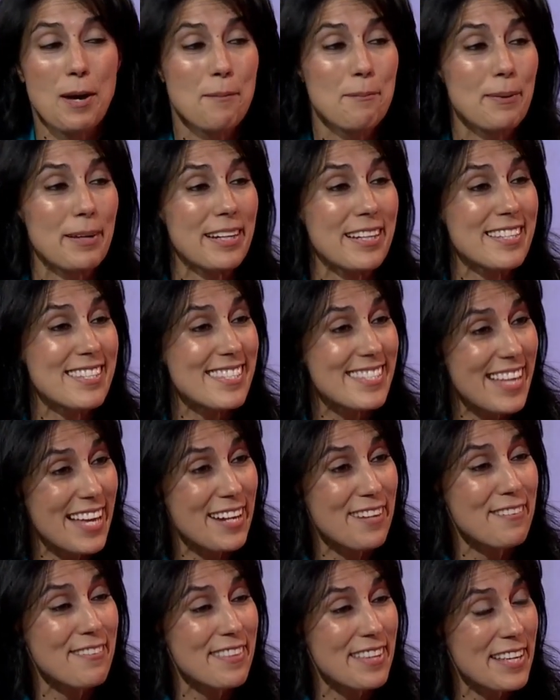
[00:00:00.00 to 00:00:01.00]
But instead
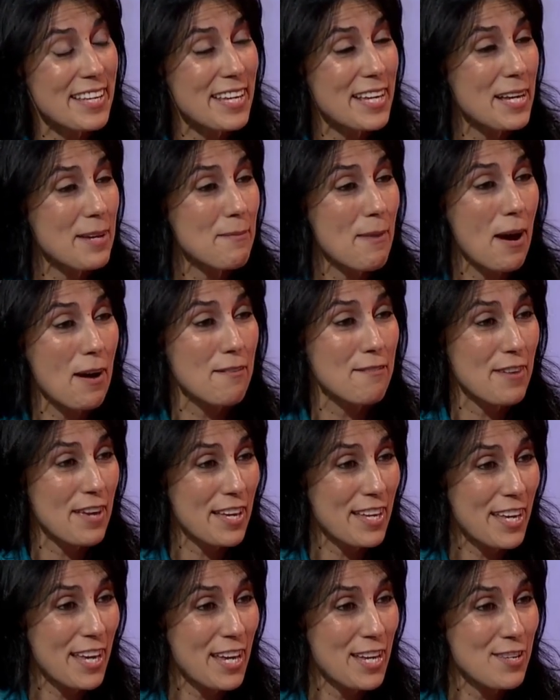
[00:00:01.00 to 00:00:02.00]
of thinking about
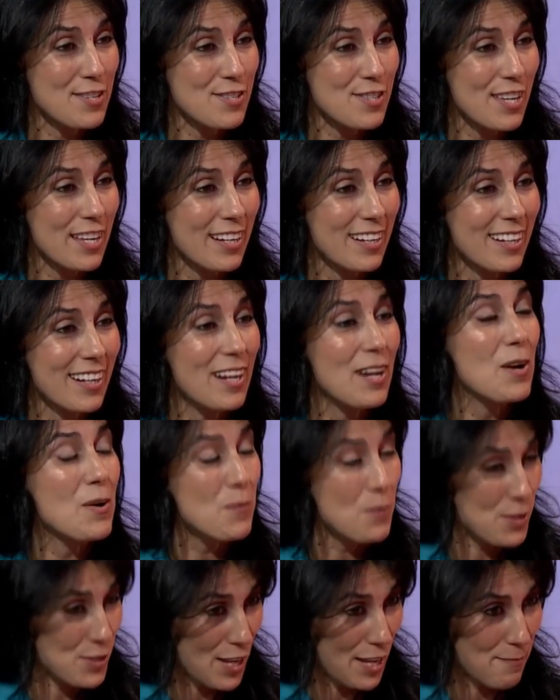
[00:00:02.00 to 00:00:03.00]
vacation,
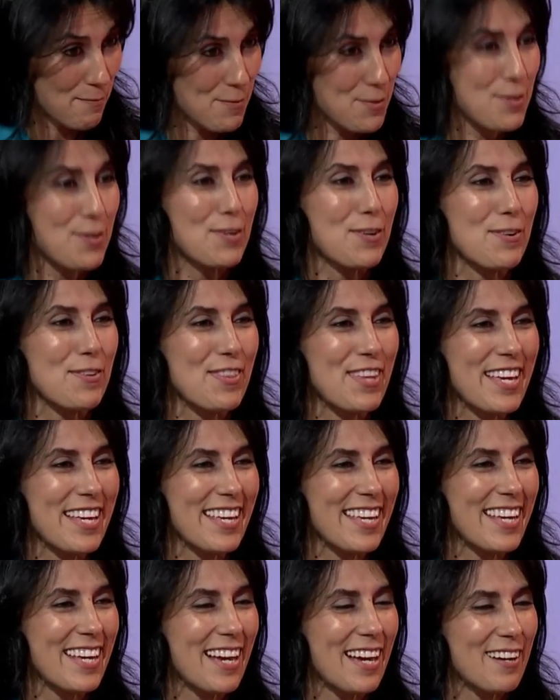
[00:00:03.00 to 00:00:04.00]
which I'm sure you're
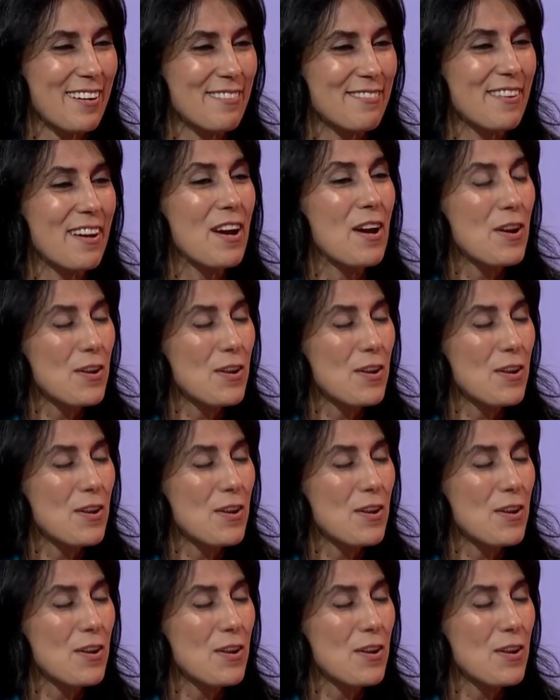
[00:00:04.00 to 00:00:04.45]
thinking yes.